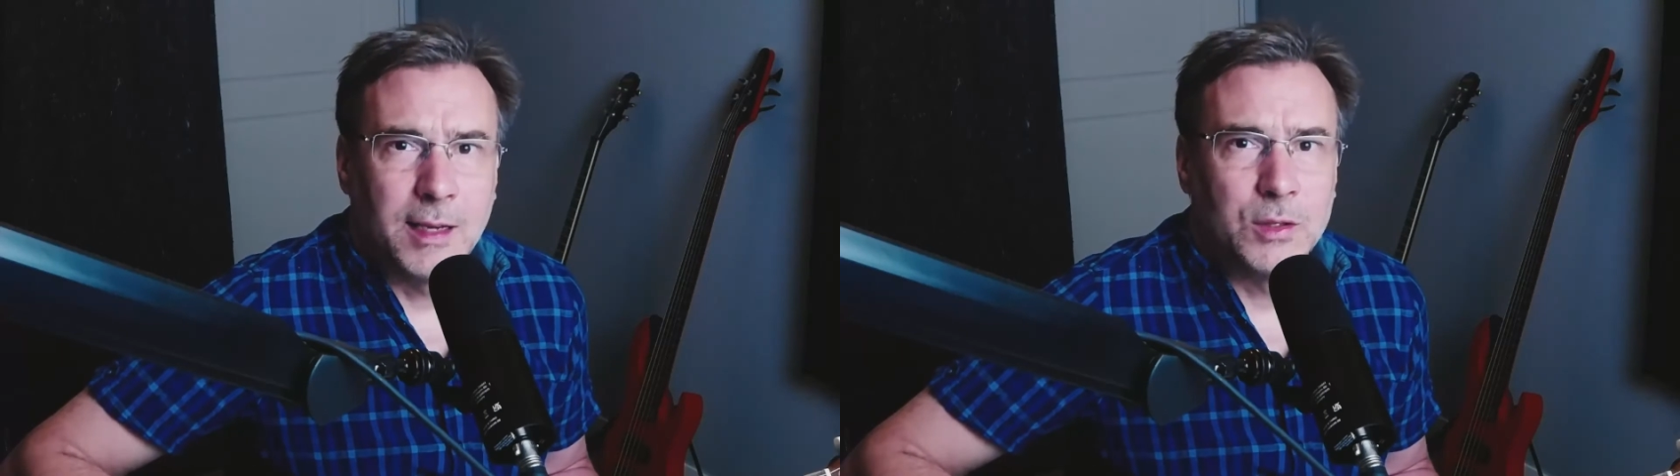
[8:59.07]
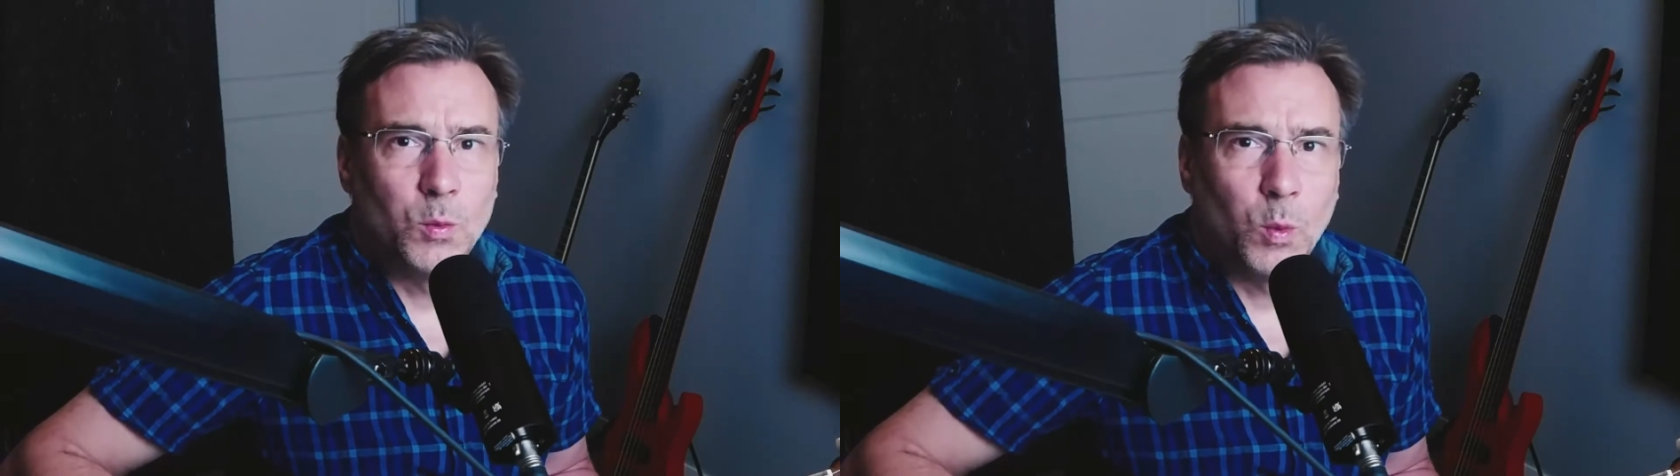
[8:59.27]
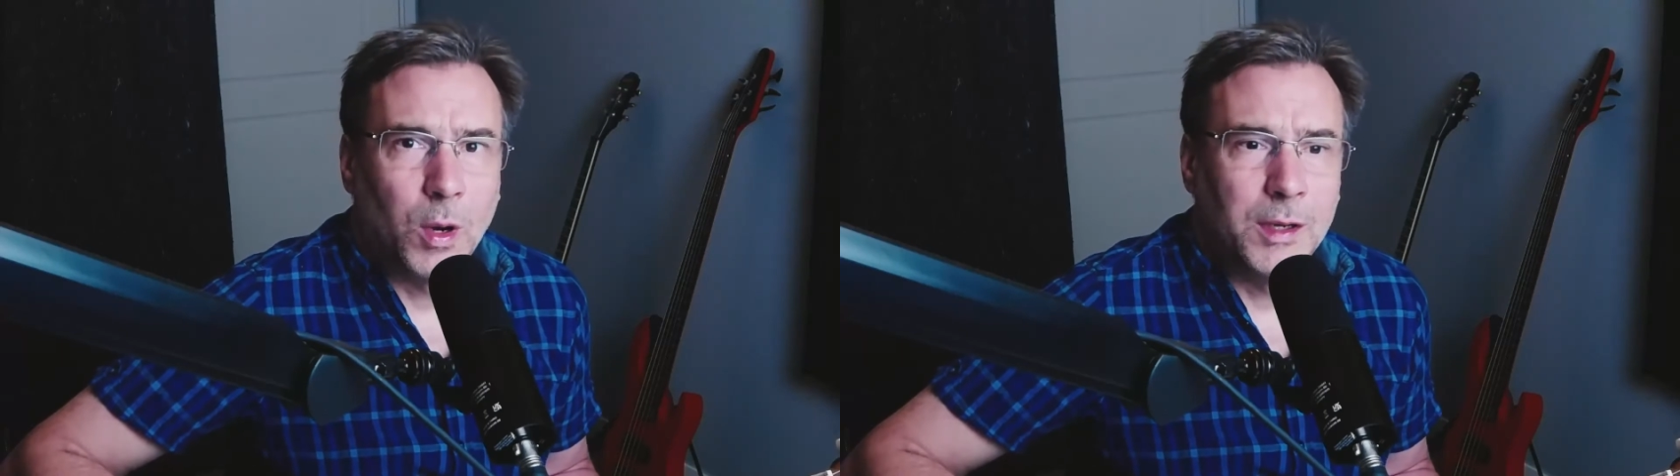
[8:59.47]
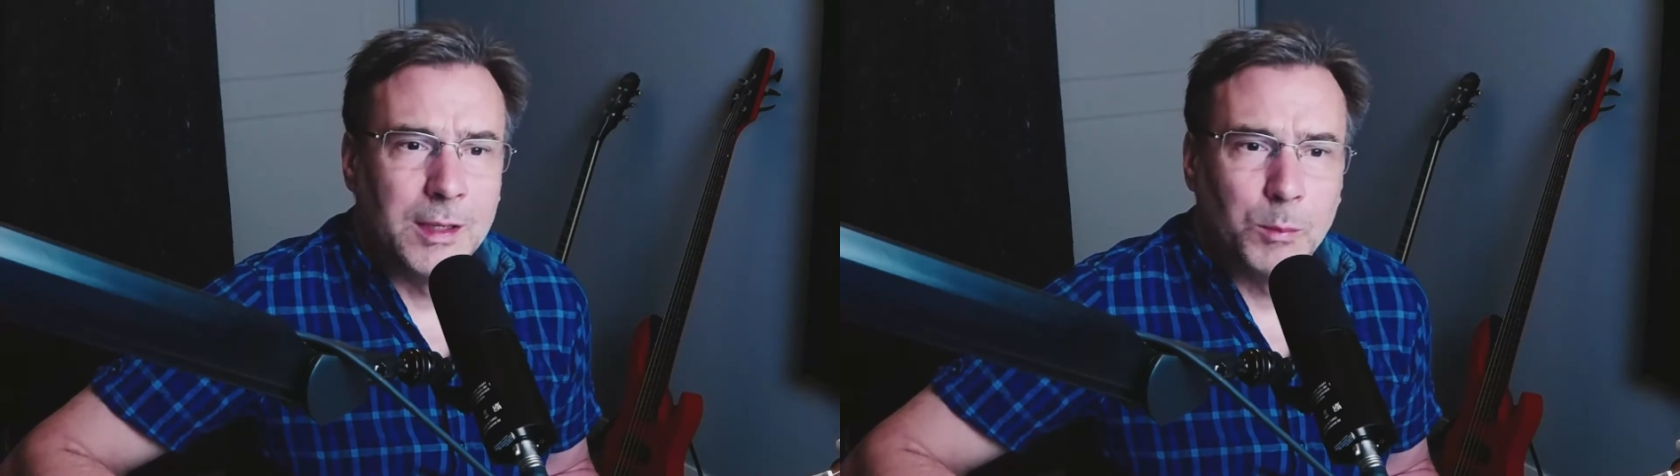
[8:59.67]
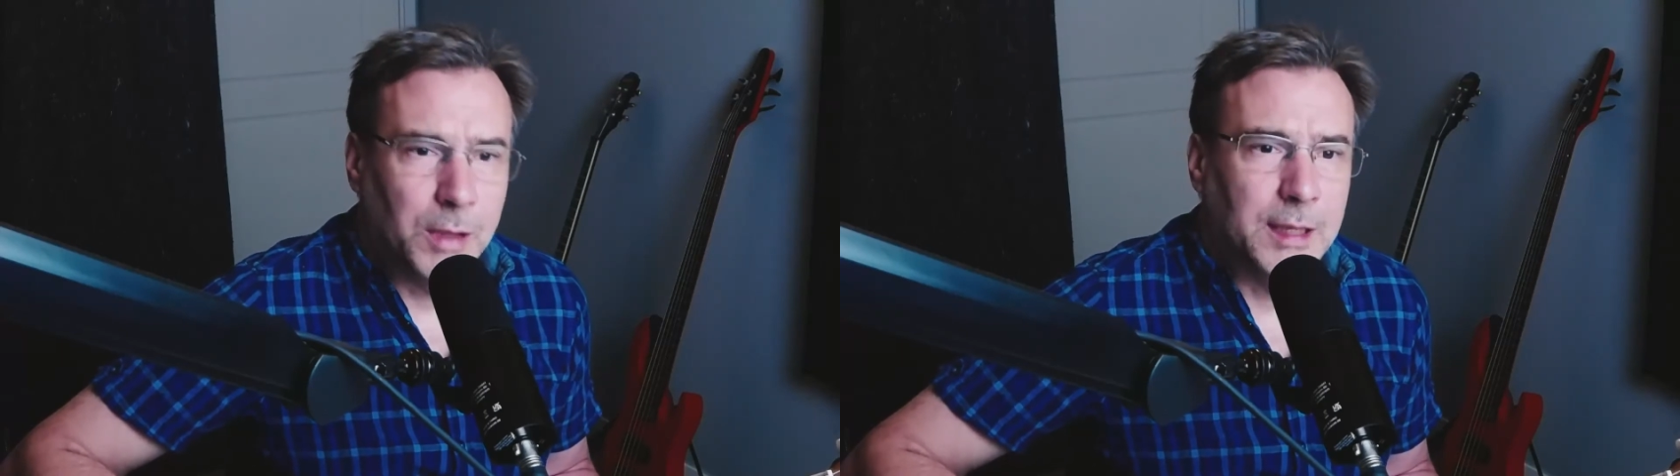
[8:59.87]
is what
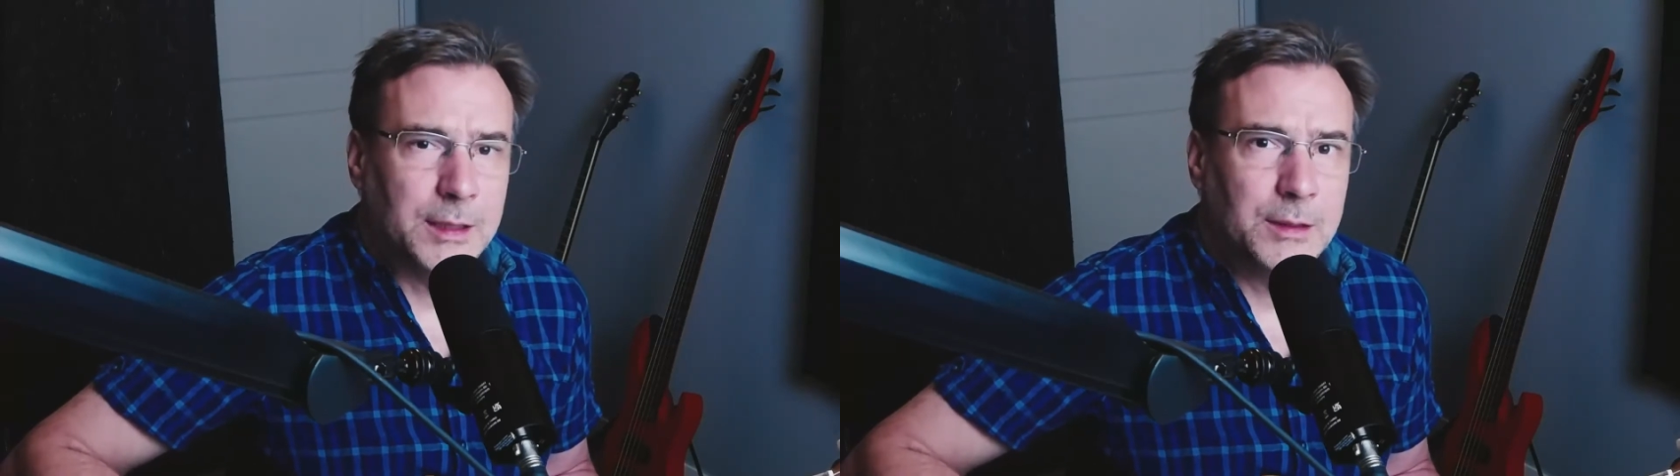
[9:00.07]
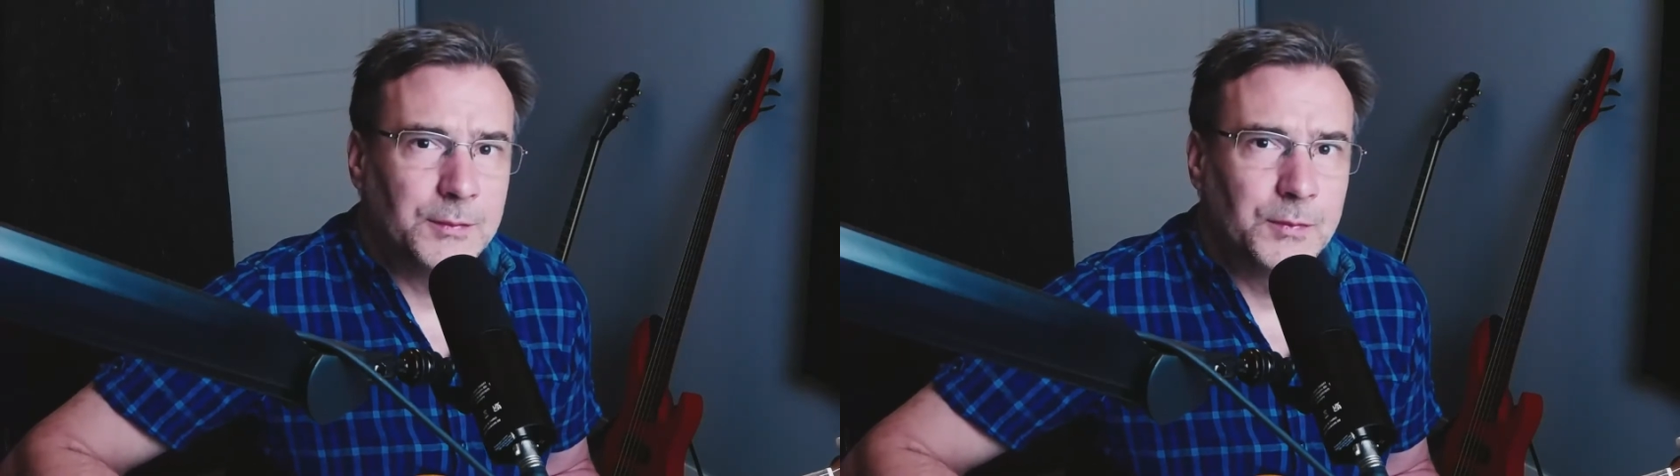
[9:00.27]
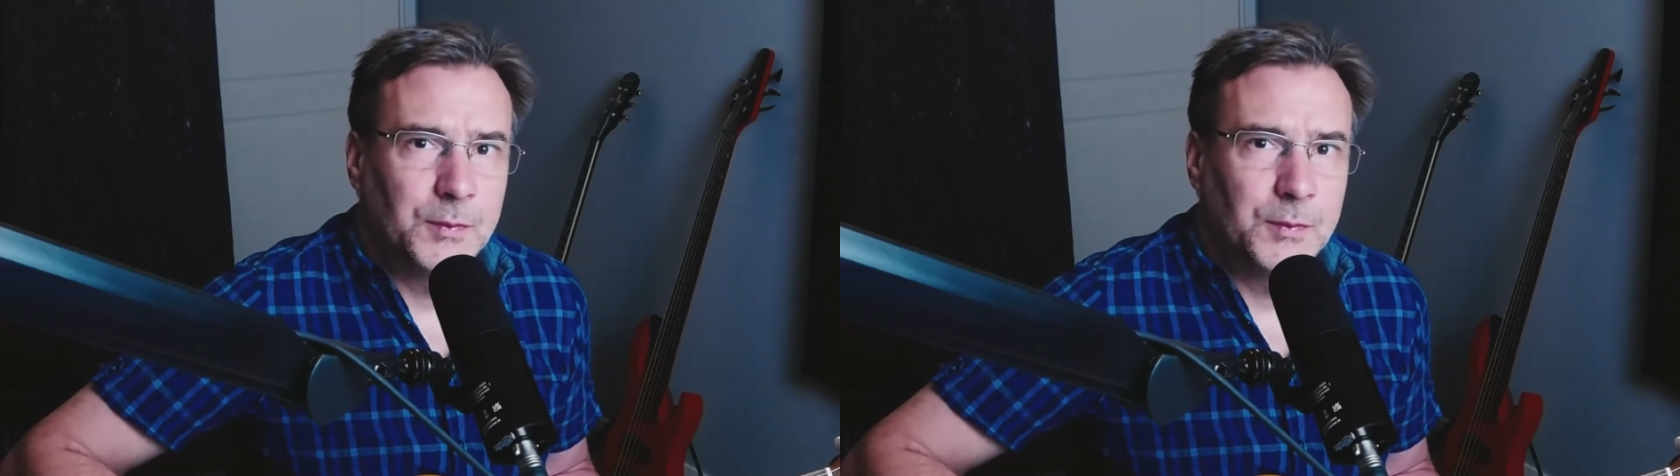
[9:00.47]
he plays.